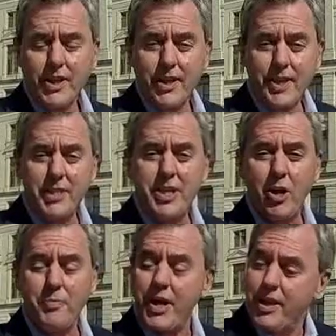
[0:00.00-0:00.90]
And they
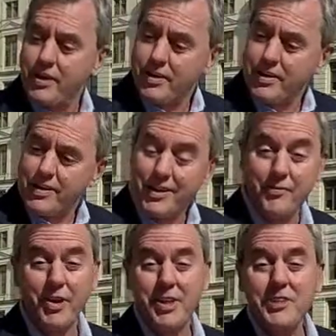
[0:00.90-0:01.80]
tell me
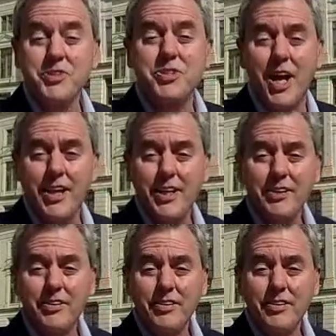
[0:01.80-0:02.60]
if he didn't sign it,